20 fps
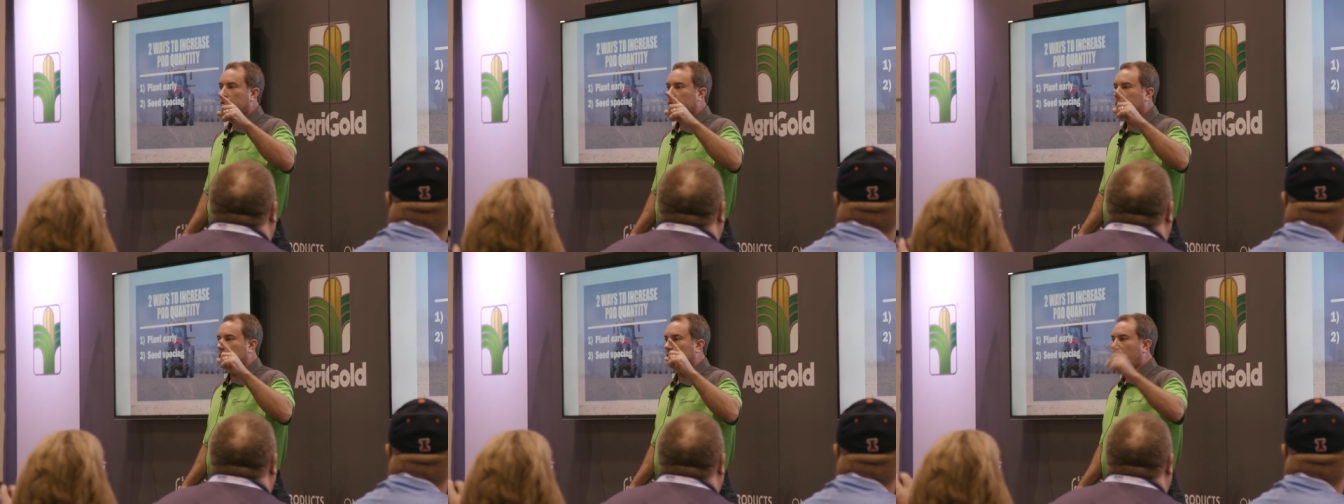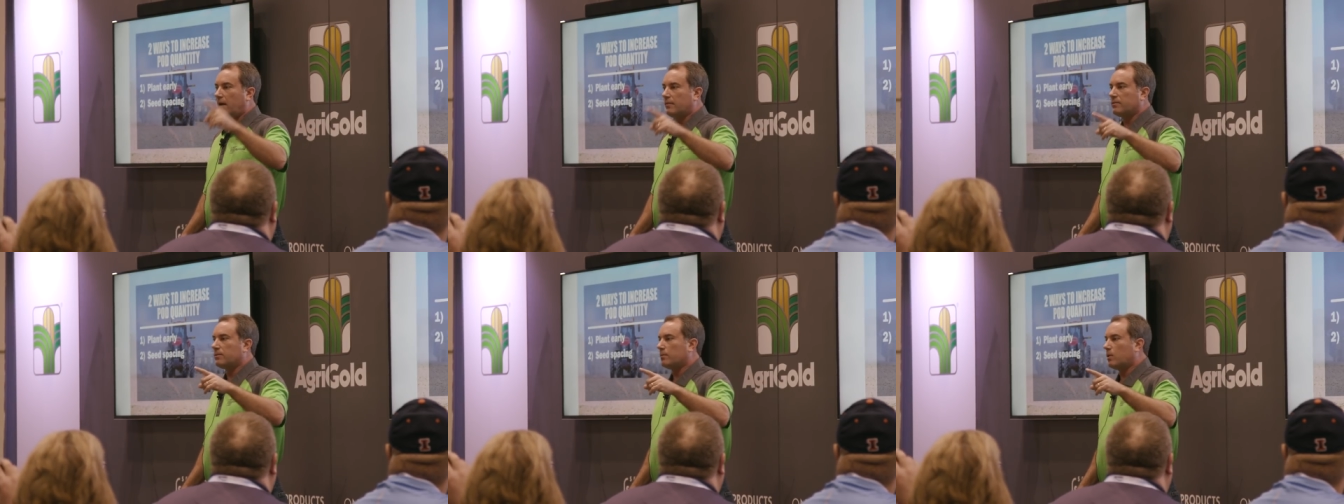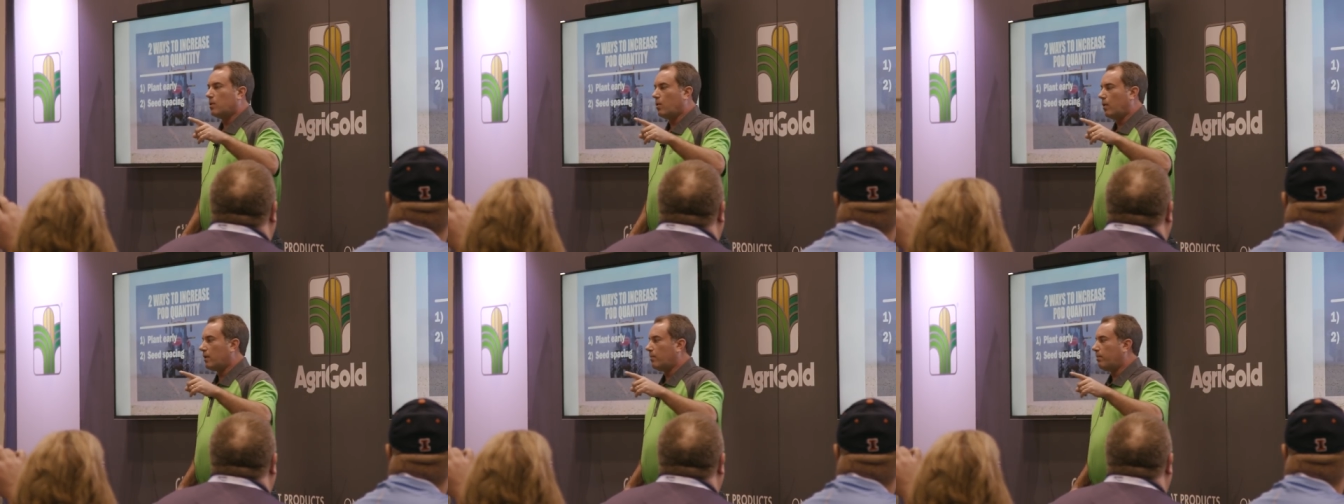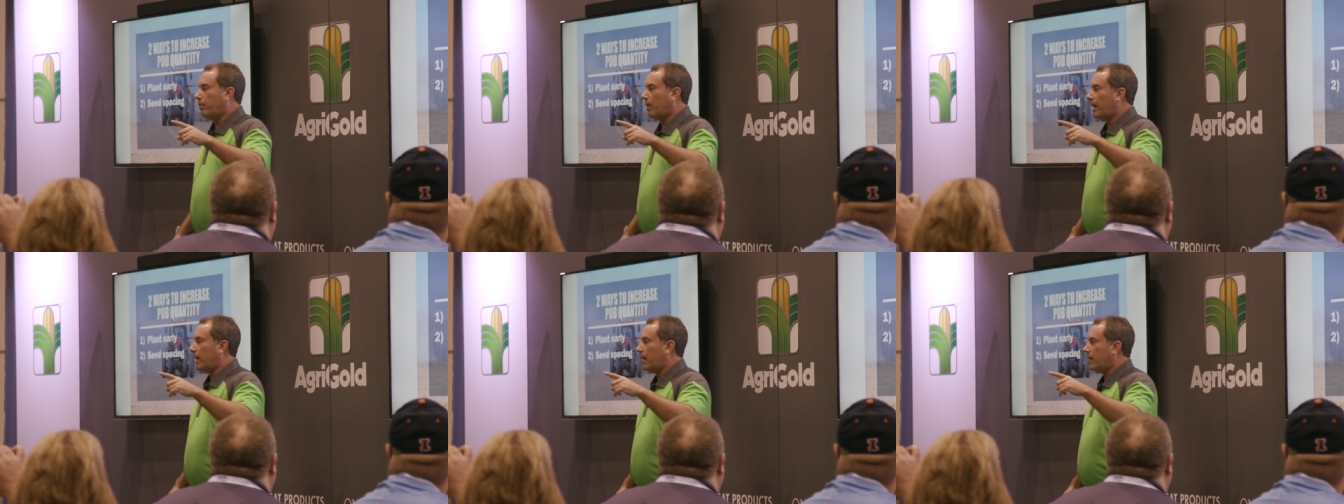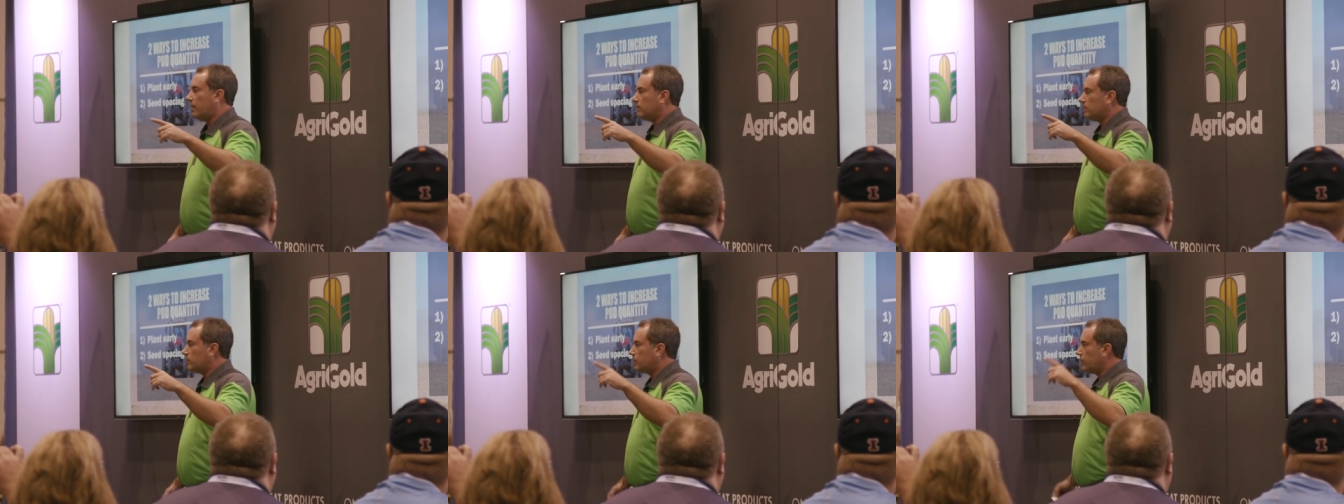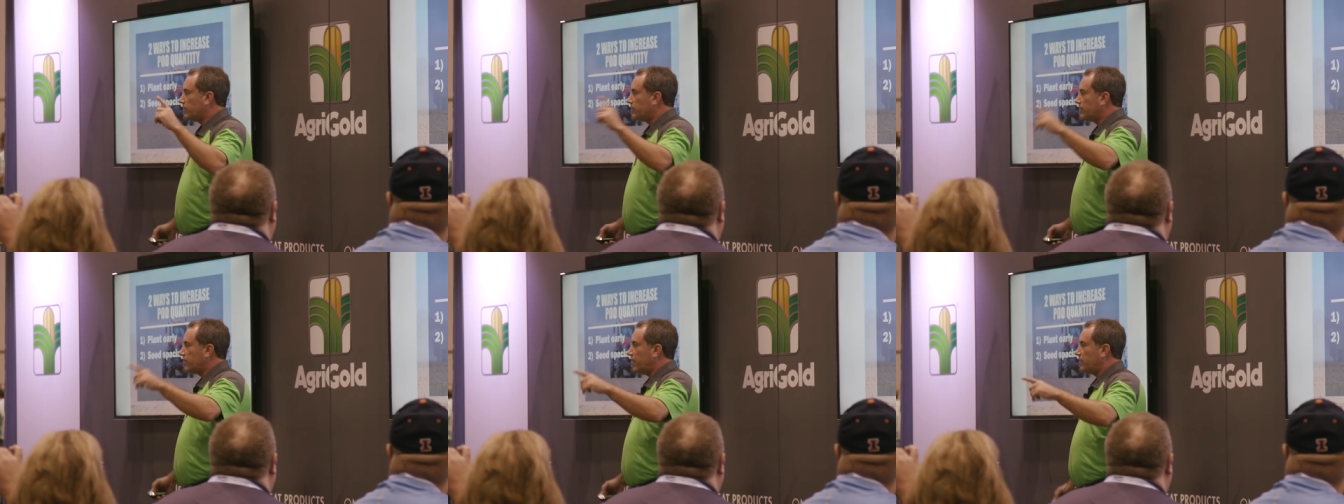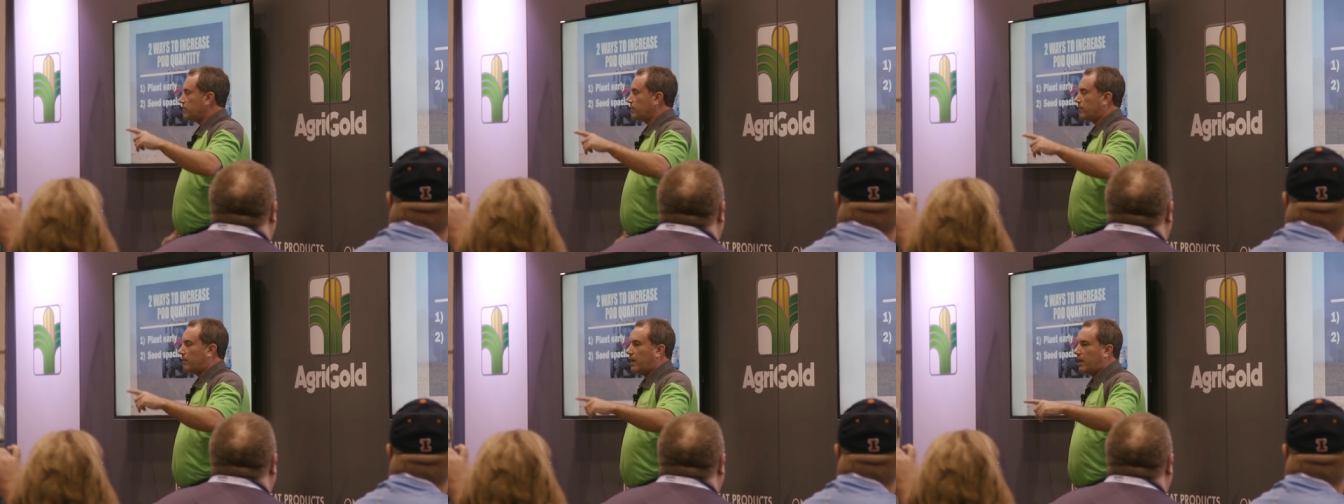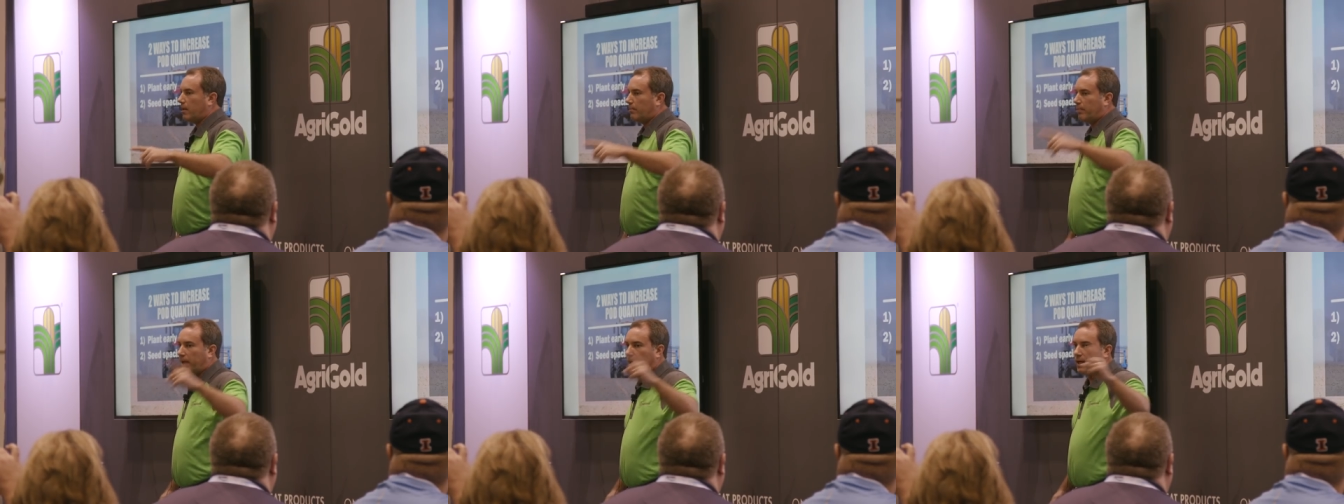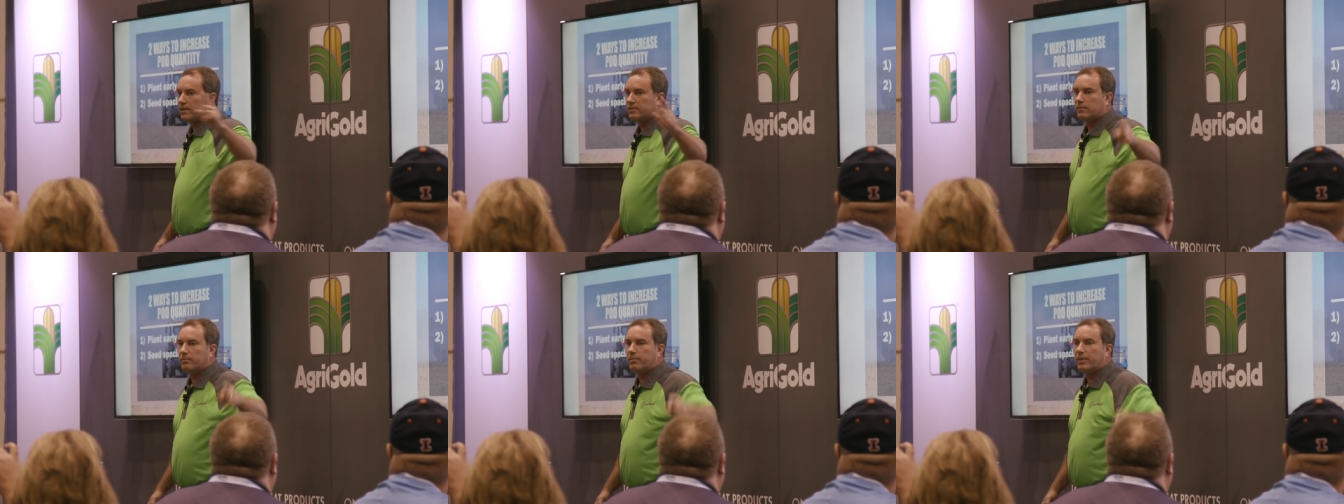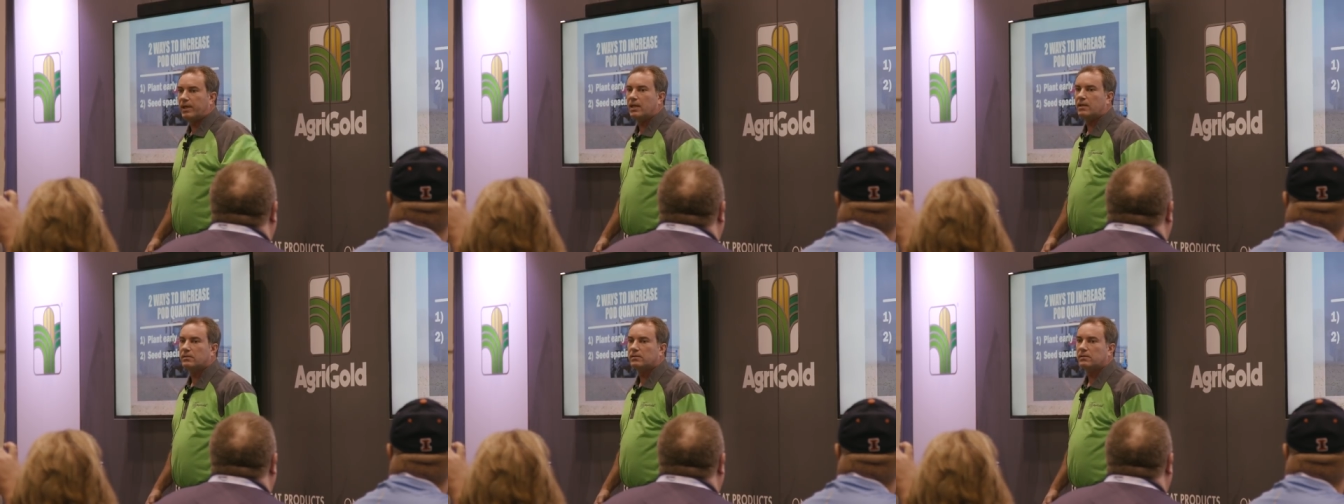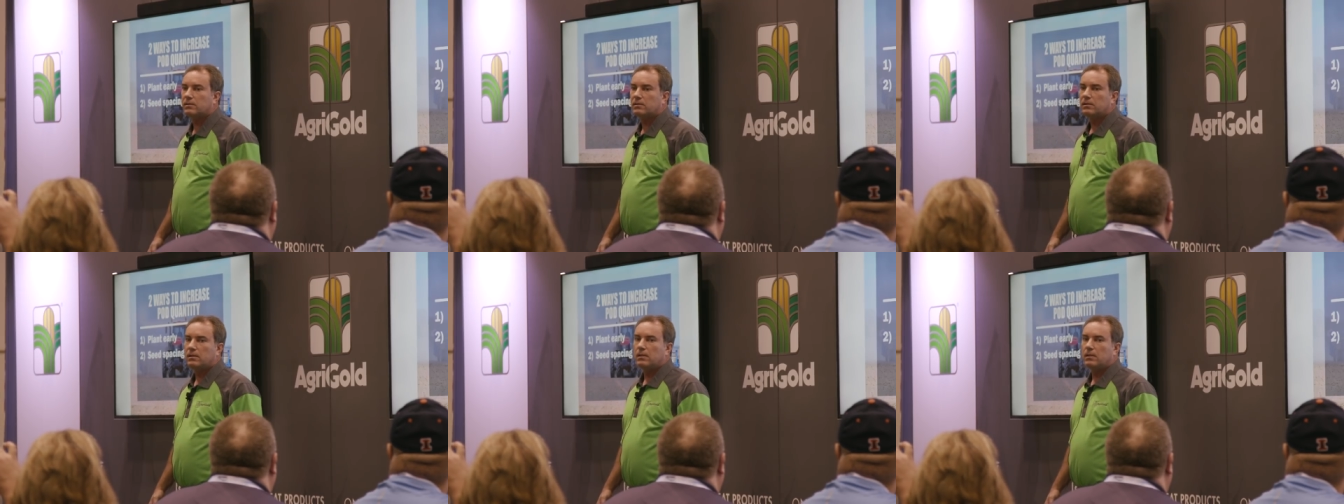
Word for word: didn't have some corn to plant, switched things around, planted some beans.